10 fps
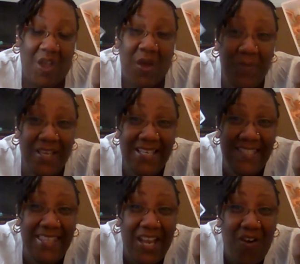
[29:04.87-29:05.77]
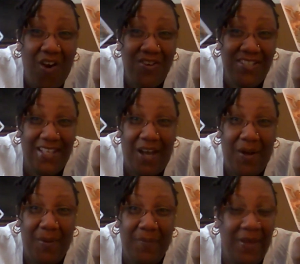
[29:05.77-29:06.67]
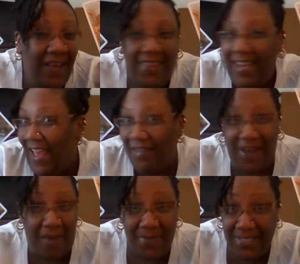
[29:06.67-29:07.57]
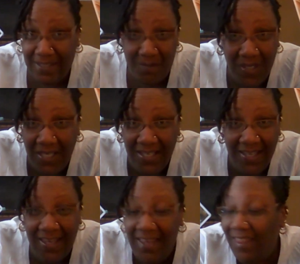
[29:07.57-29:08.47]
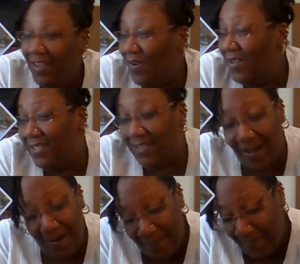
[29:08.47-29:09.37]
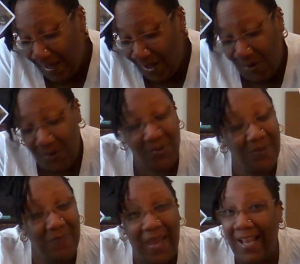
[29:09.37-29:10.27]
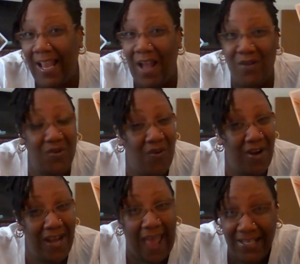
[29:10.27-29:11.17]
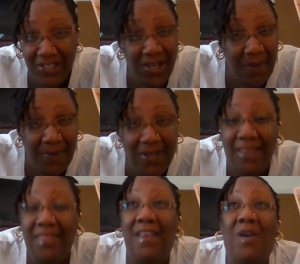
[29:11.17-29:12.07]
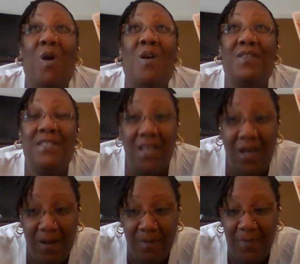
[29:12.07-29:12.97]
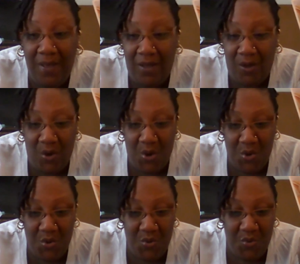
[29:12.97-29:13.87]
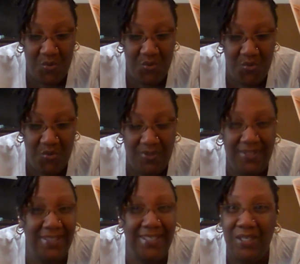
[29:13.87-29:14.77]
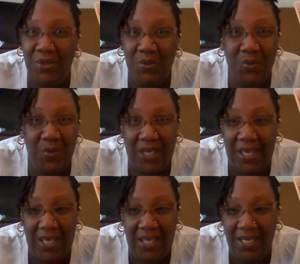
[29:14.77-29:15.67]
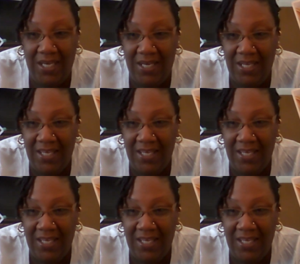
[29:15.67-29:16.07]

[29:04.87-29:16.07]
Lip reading: because there are some that have not missed a beat. There are some whose bank accounts are not in jeopardy. There are some who still can